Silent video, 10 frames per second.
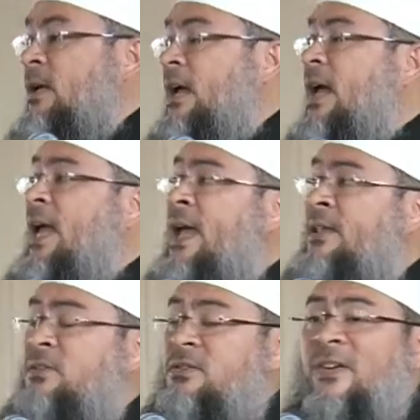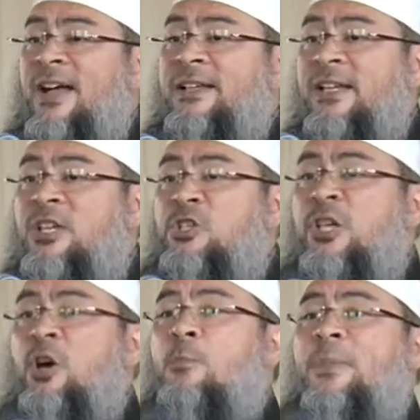And finally,
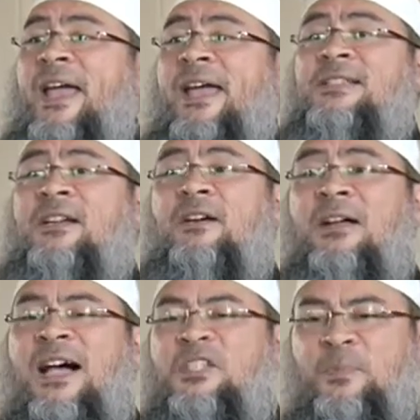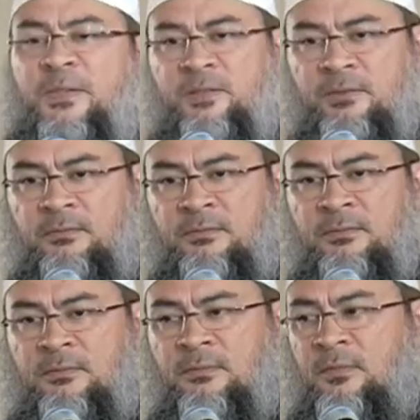she obeys her husband.
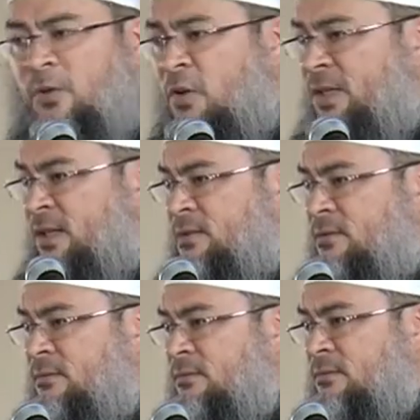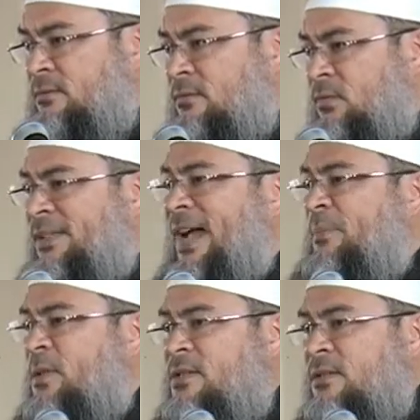4 things. What
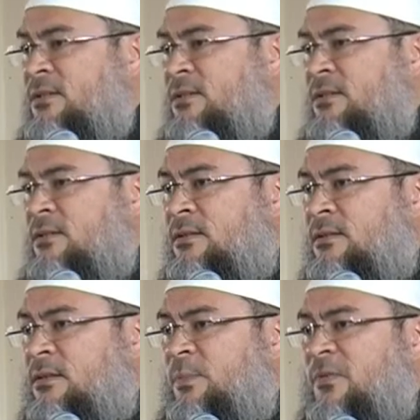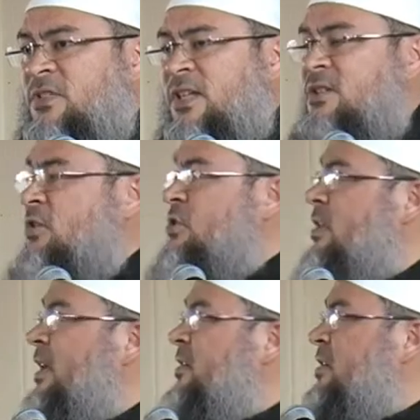happens? The Prophet said,
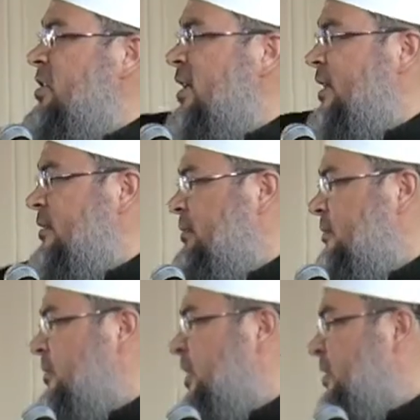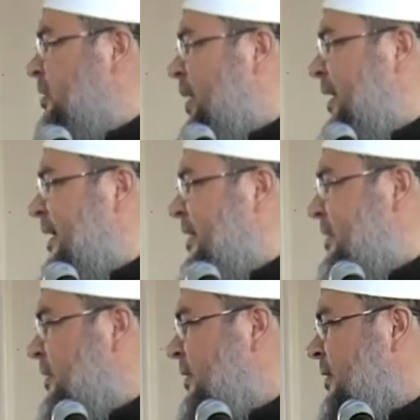she'll enter Jannah. She'll enter
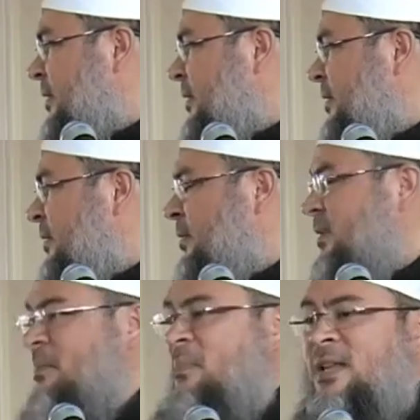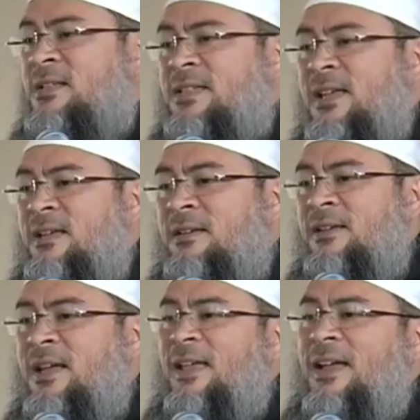paradise. The men say,
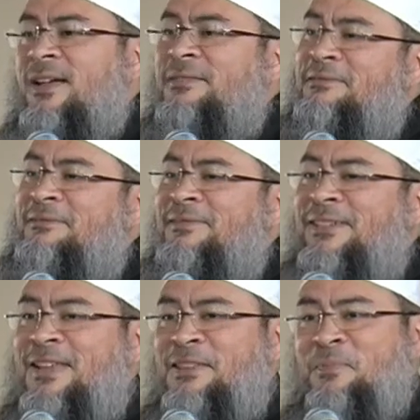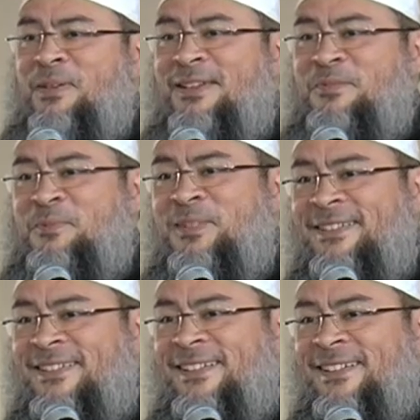Ya akhi, I'd rather be a woman.